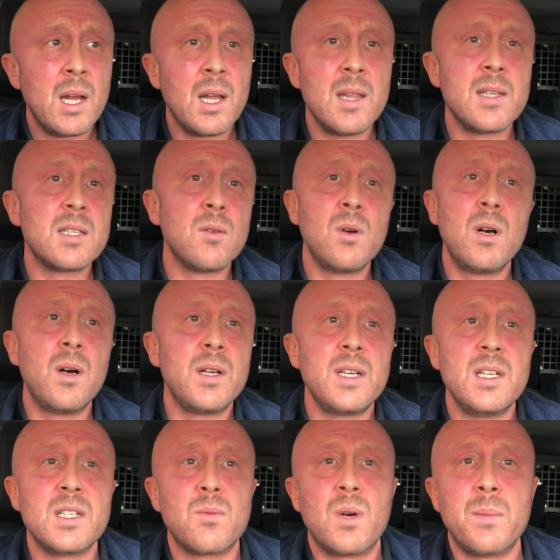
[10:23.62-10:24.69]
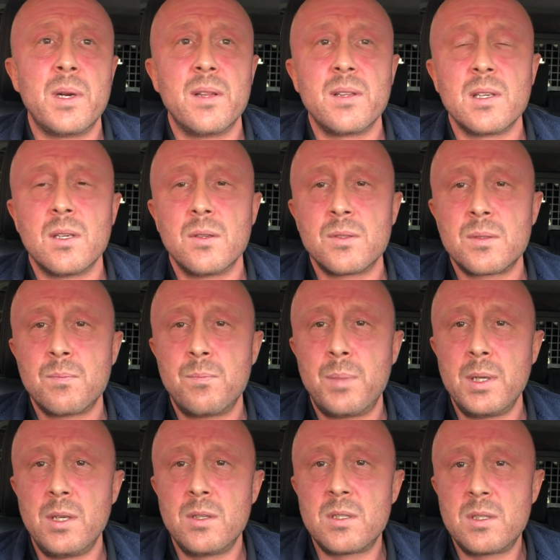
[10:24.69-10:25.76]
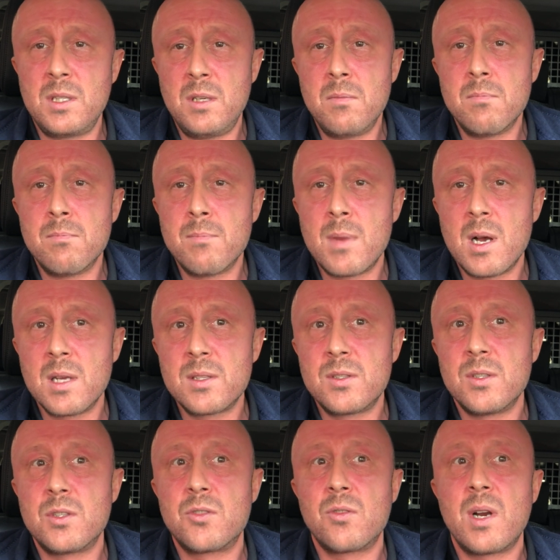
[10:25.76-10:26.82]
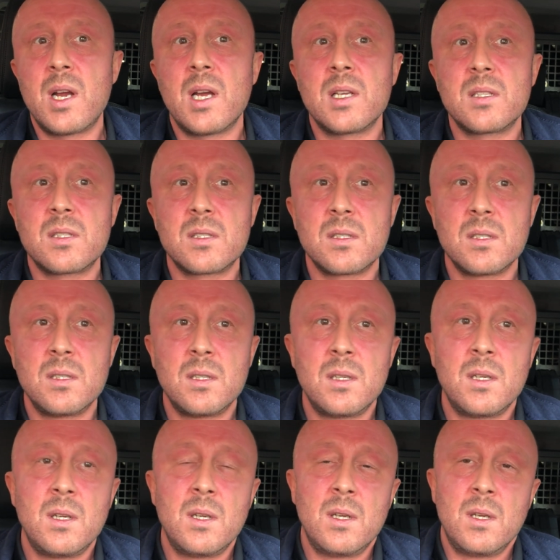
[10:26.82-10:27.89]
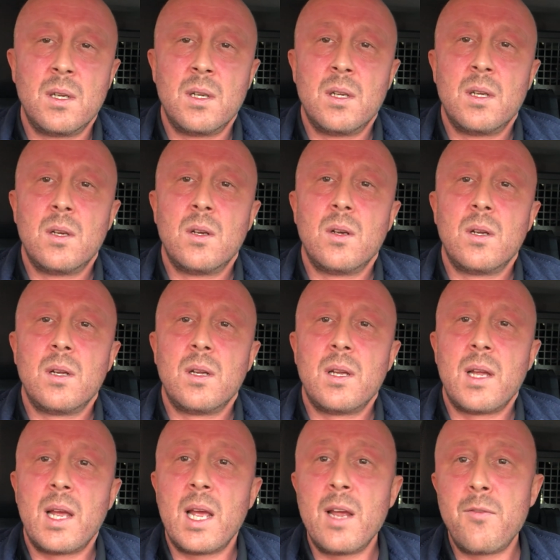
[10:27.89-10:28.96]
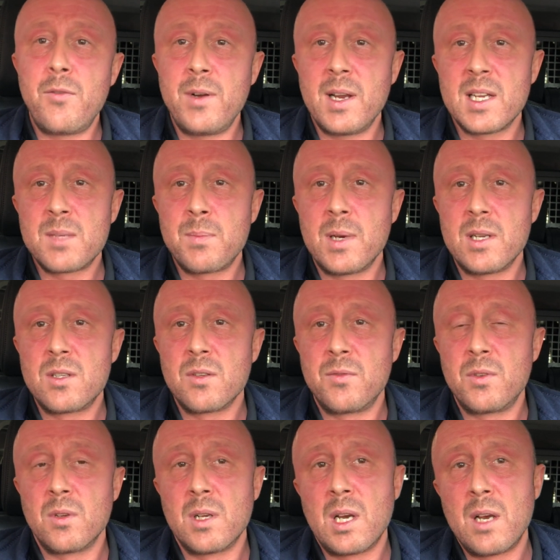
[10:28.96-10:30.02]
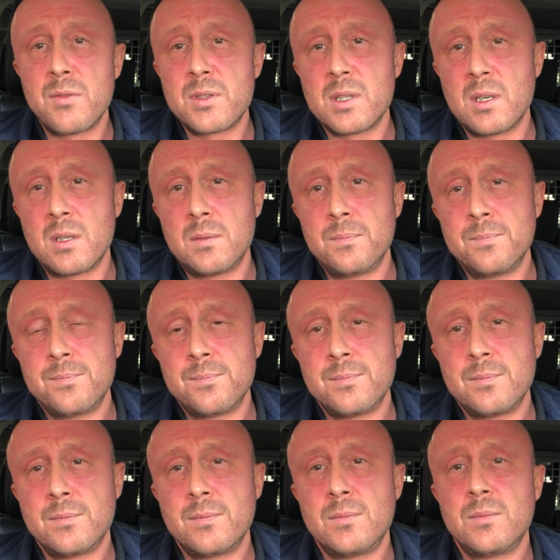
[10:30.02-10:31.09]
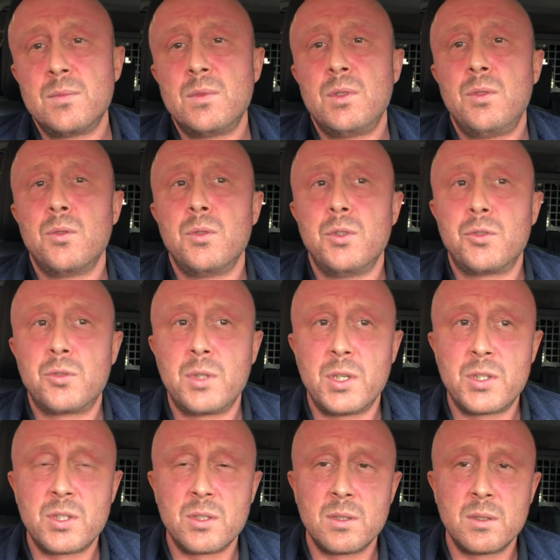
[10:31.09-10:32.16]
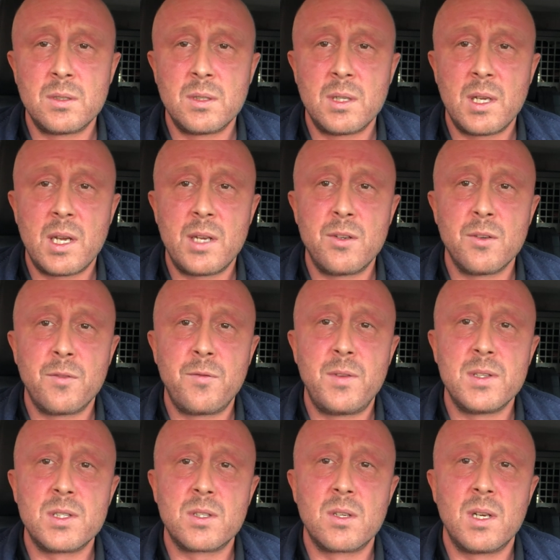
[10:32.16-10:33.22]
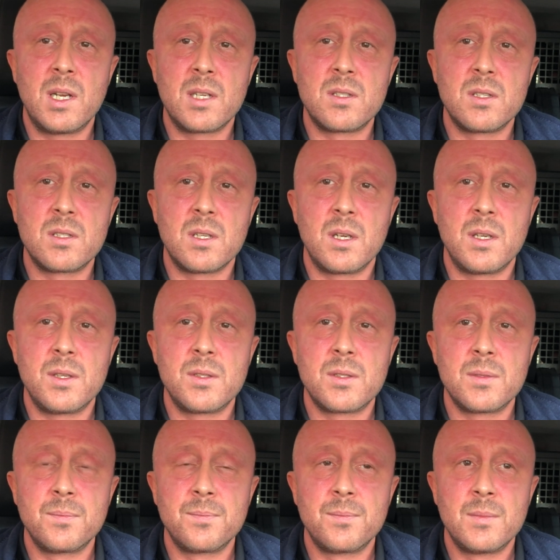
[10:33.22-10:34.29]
And they say, well, I don't need to worry about anything else. But you must address every aspect of your lifestyle, your nutrition, and your physical exercise.